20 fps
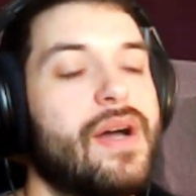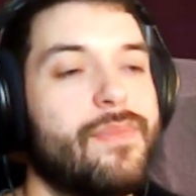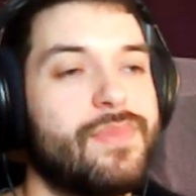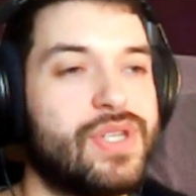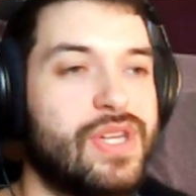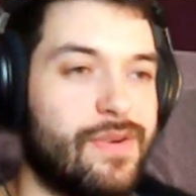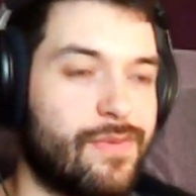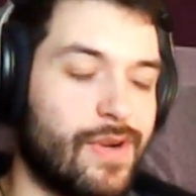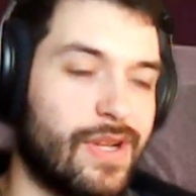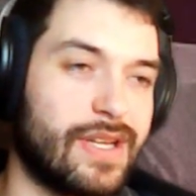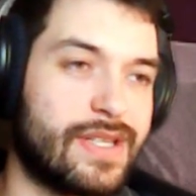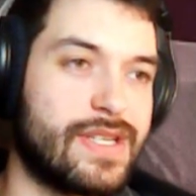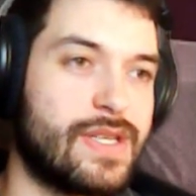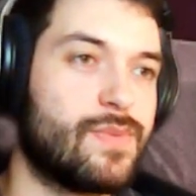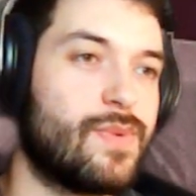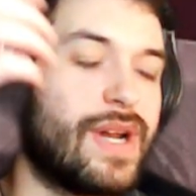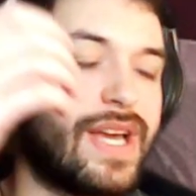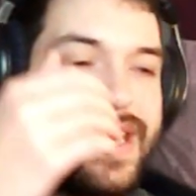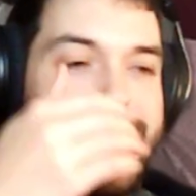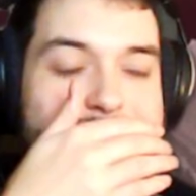Chief relics
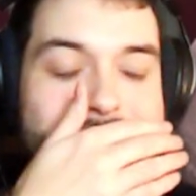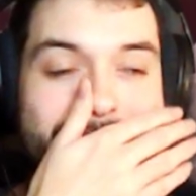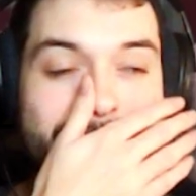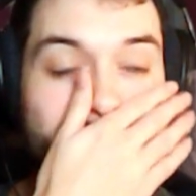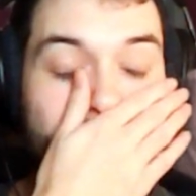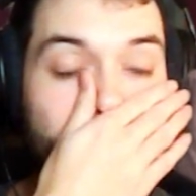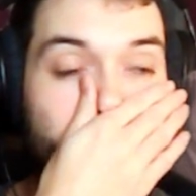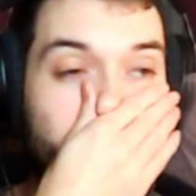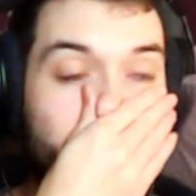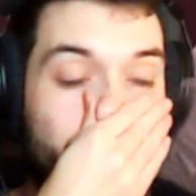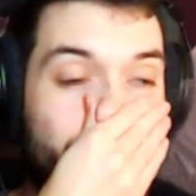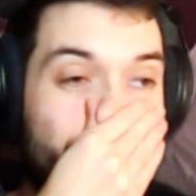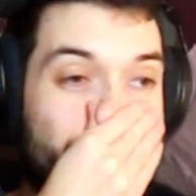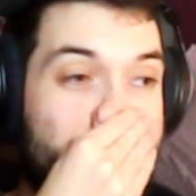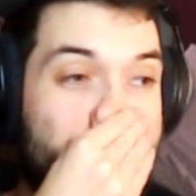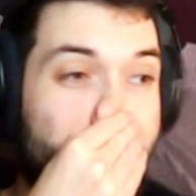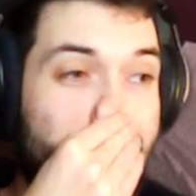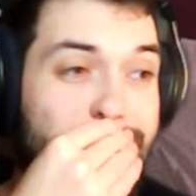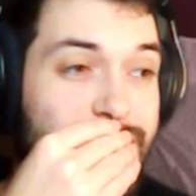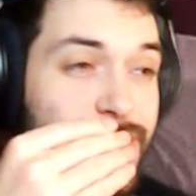is what I consider
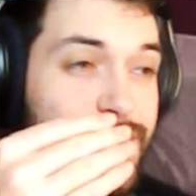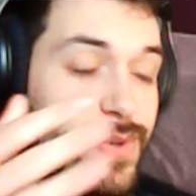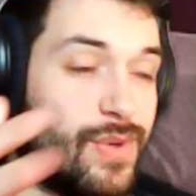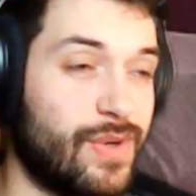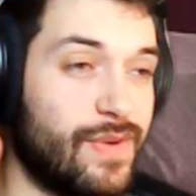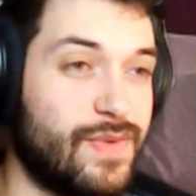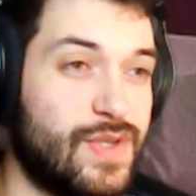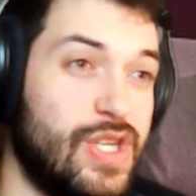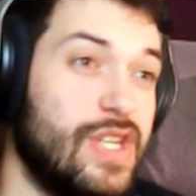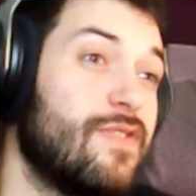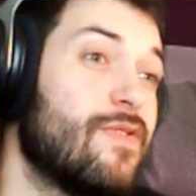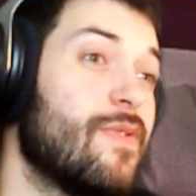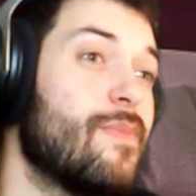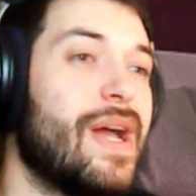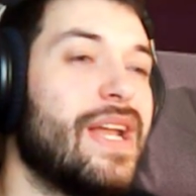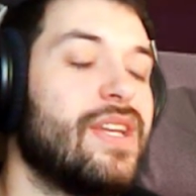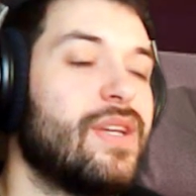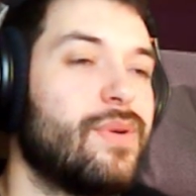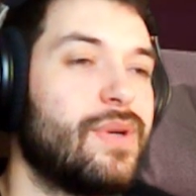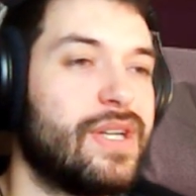on your sort of chief
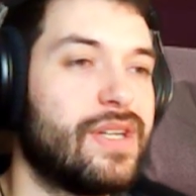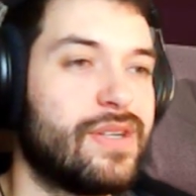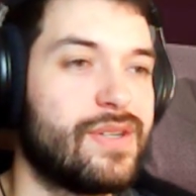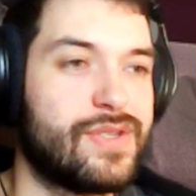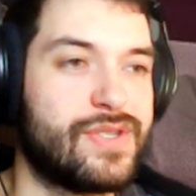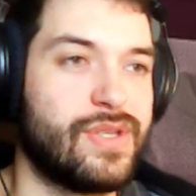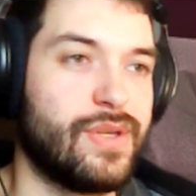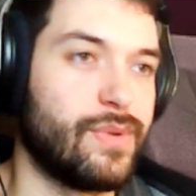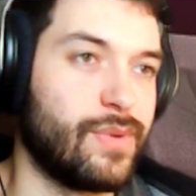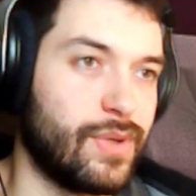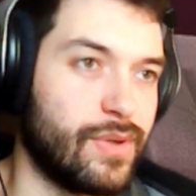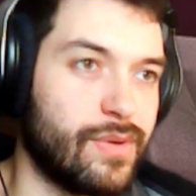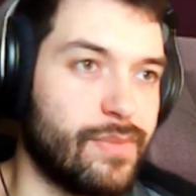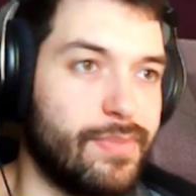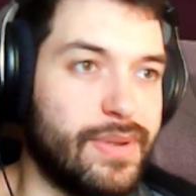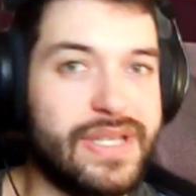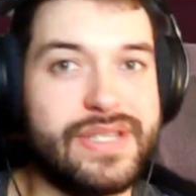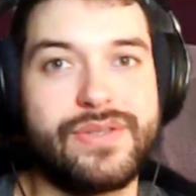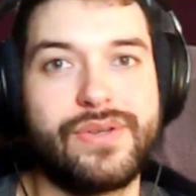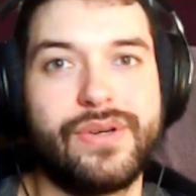menu here, so your
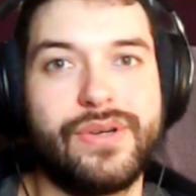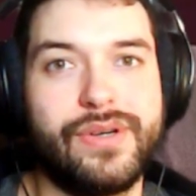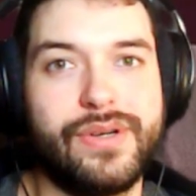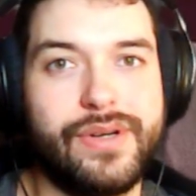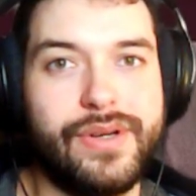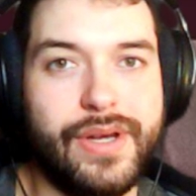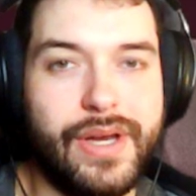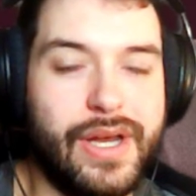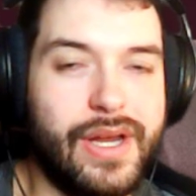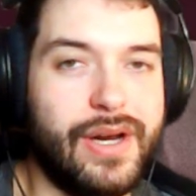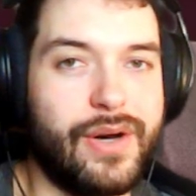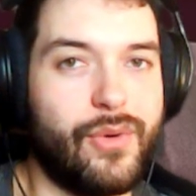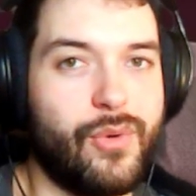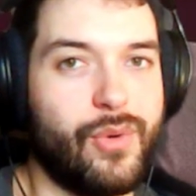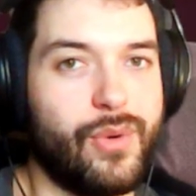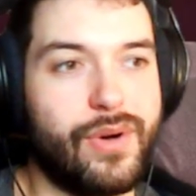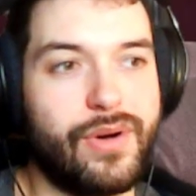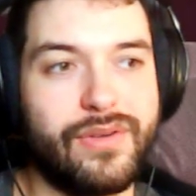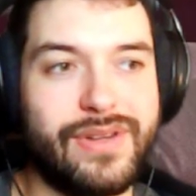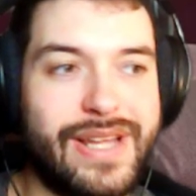Blizzard
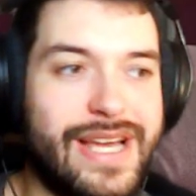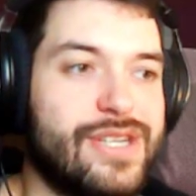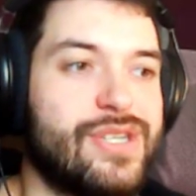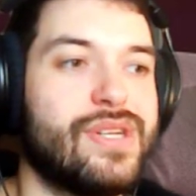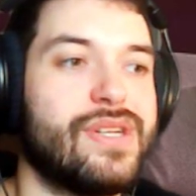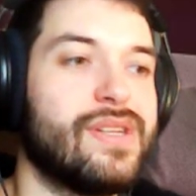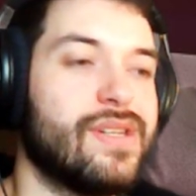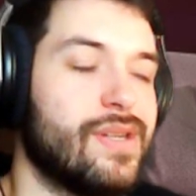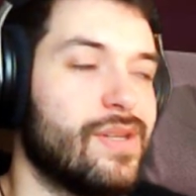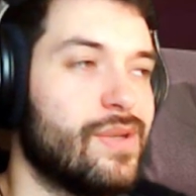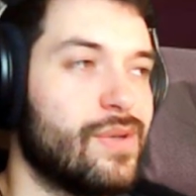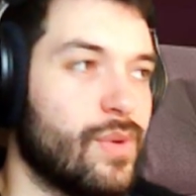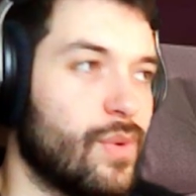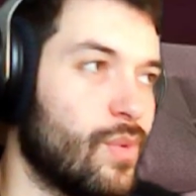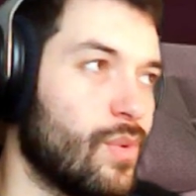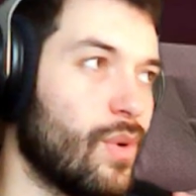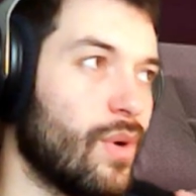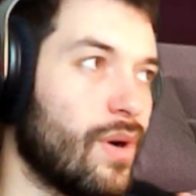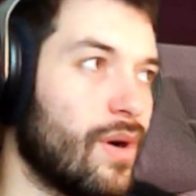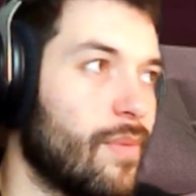or Legend
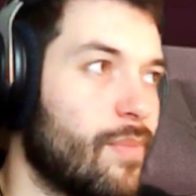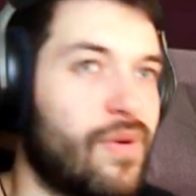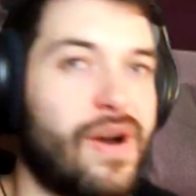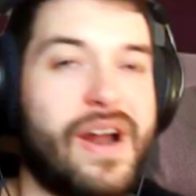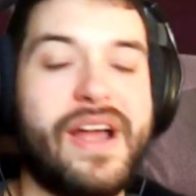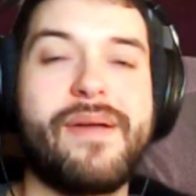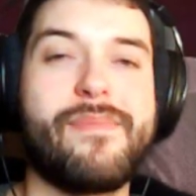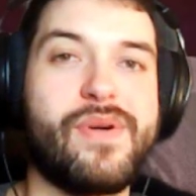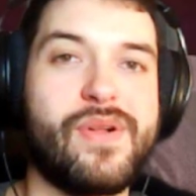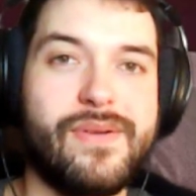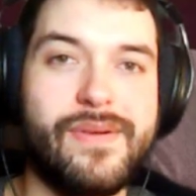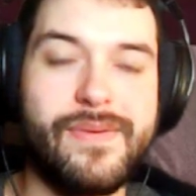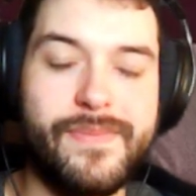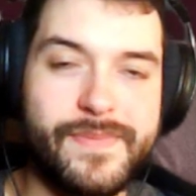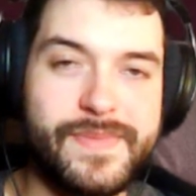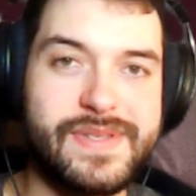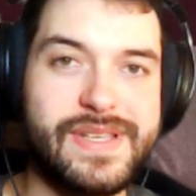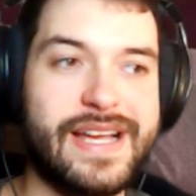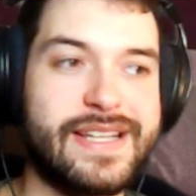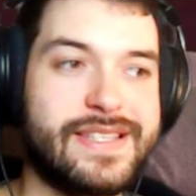or Primal
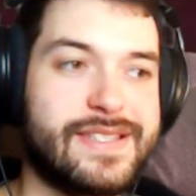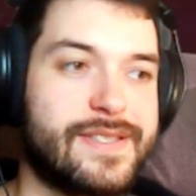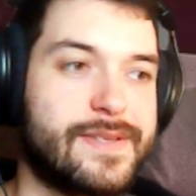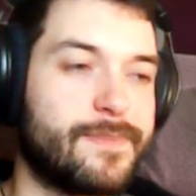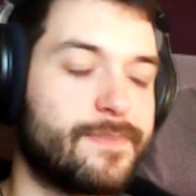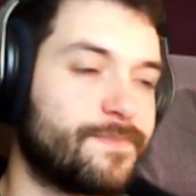sets,